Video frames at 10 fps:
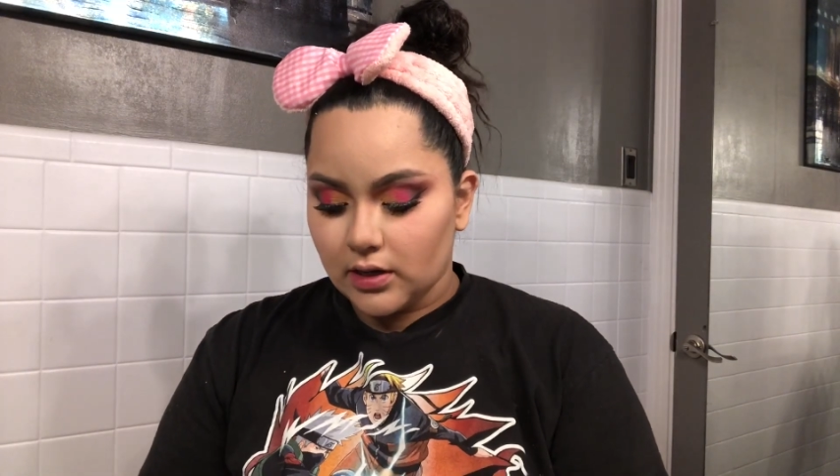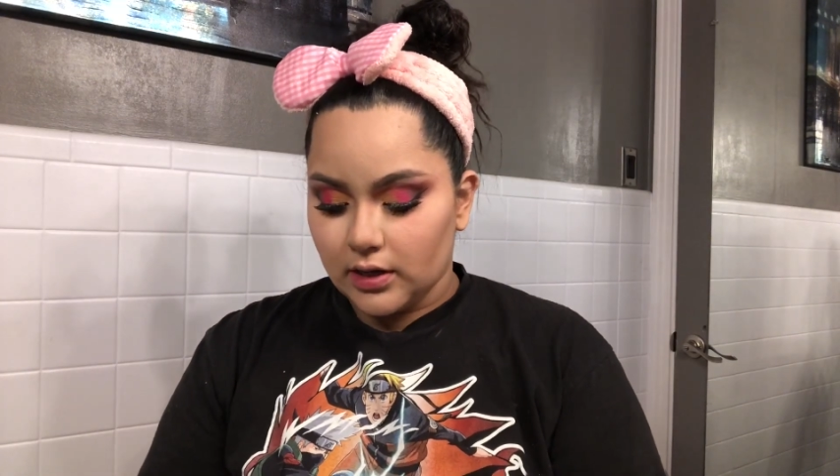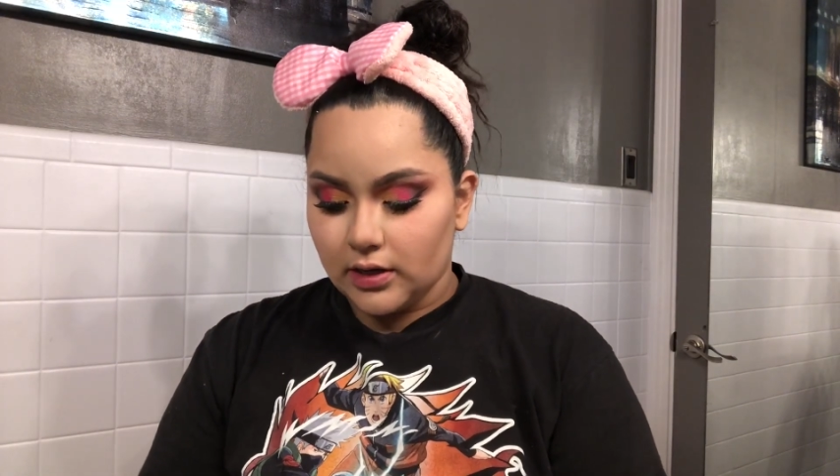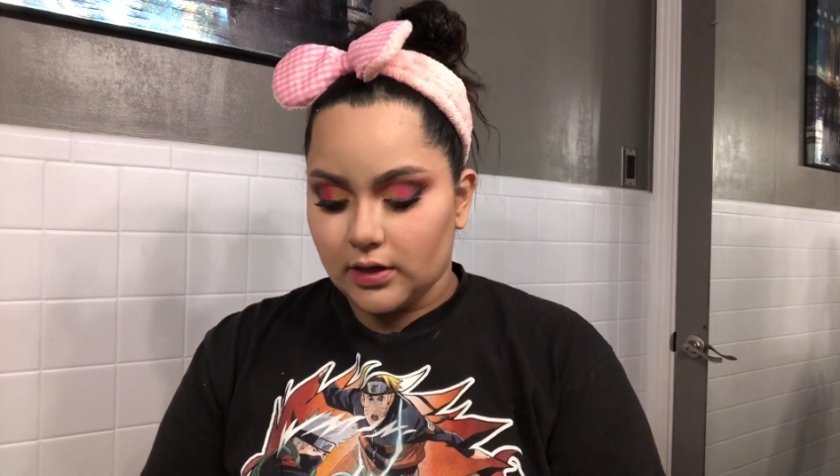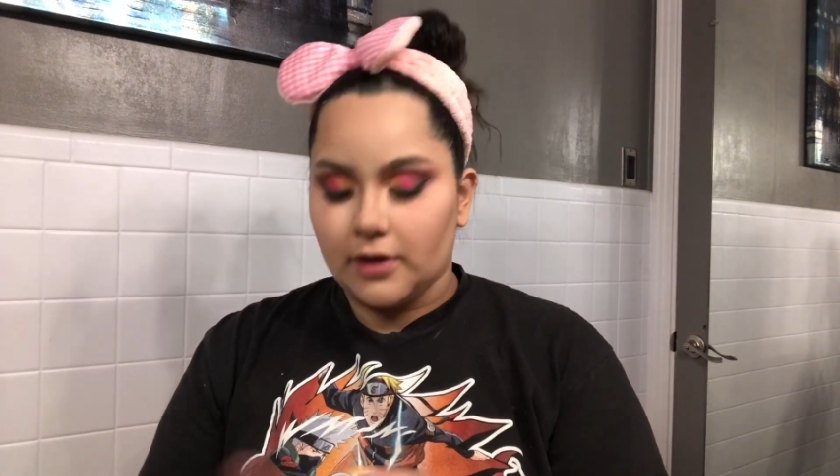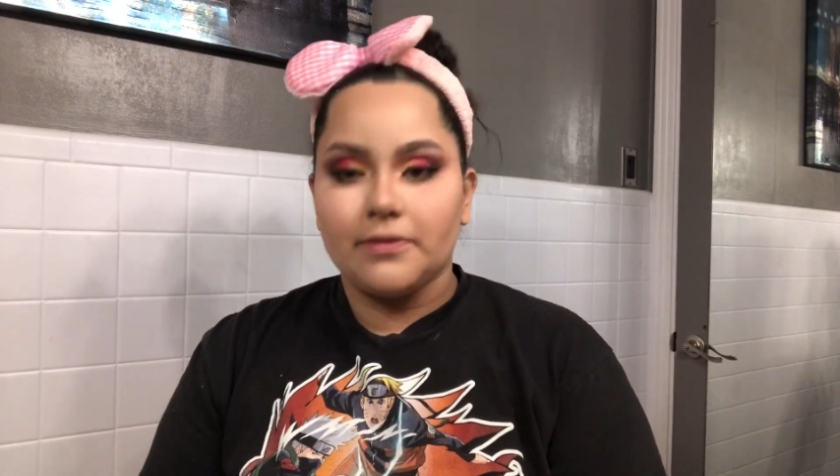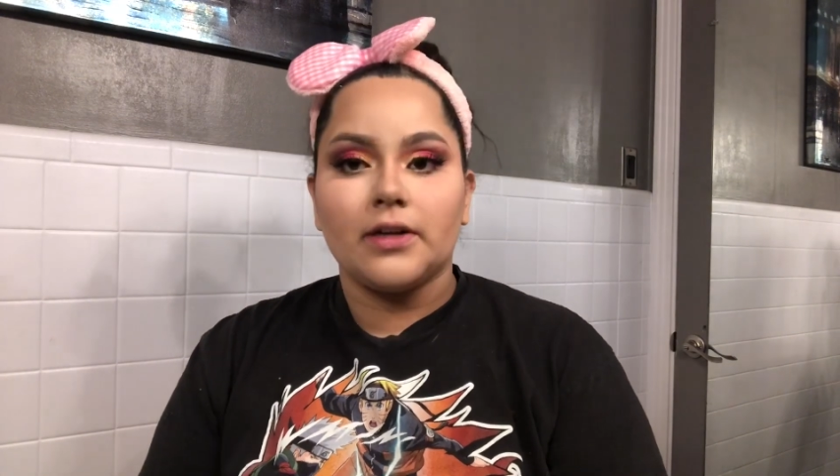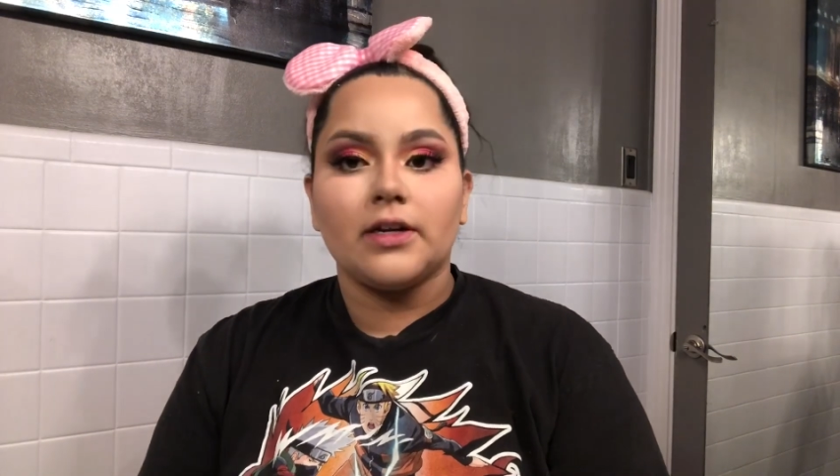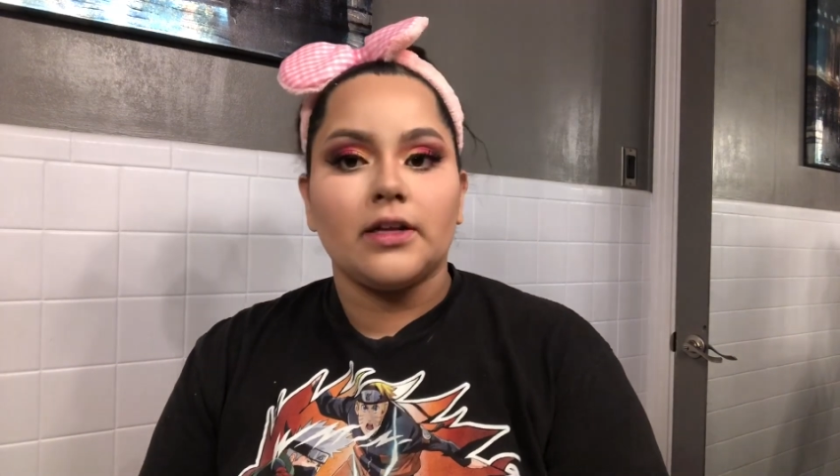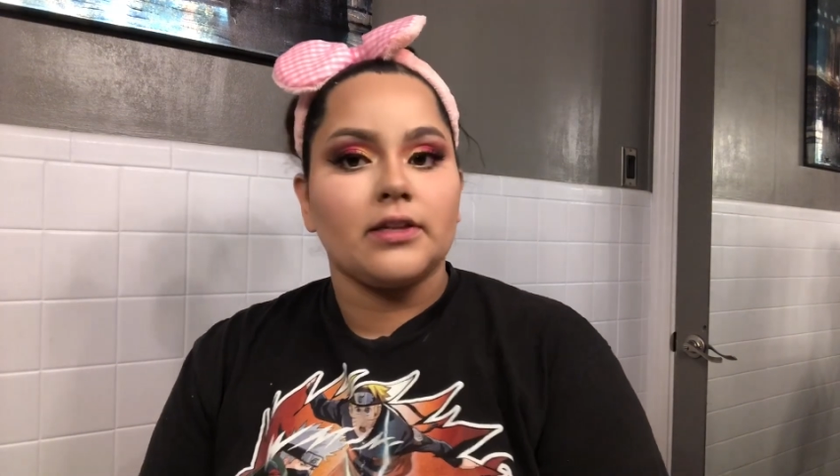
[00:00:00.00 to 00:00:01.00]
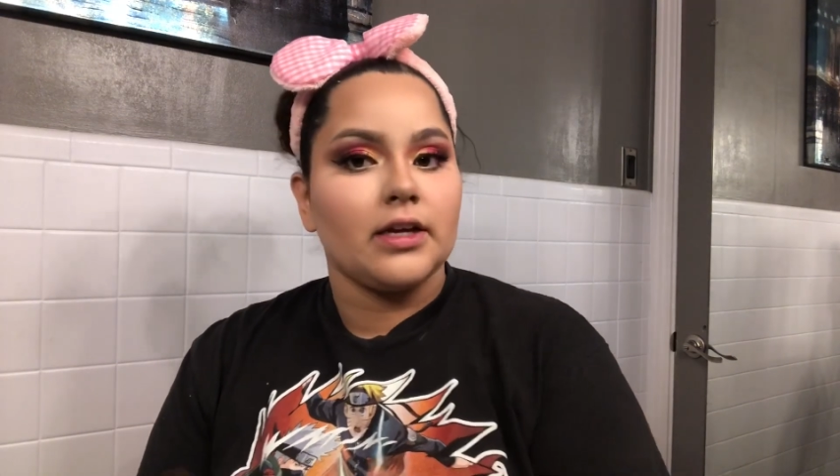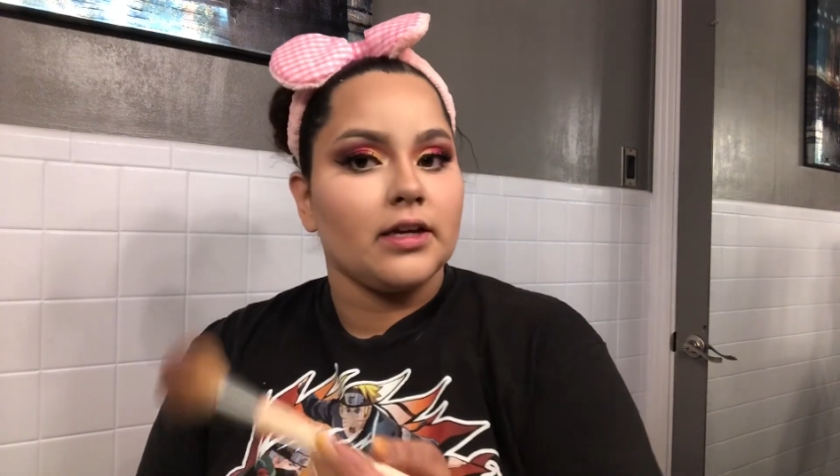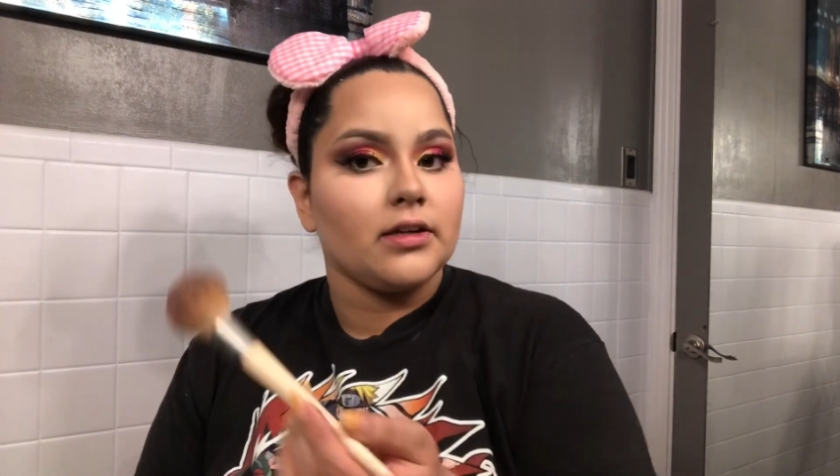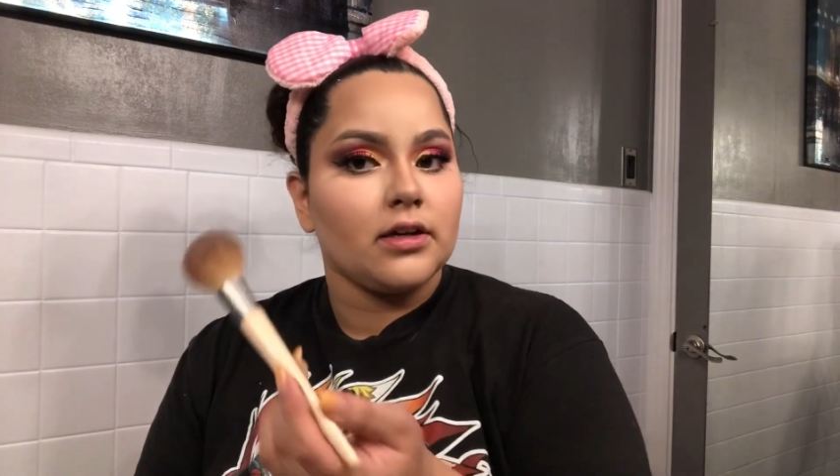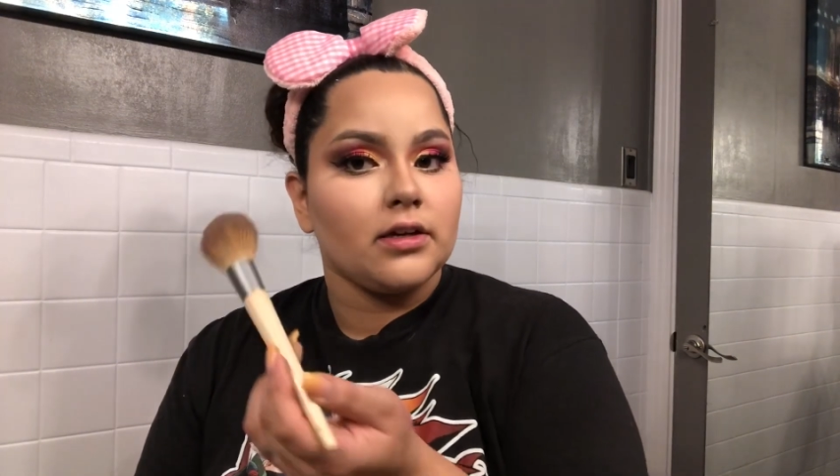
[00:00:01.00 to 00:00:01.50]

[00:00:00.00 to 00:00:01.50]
I found out that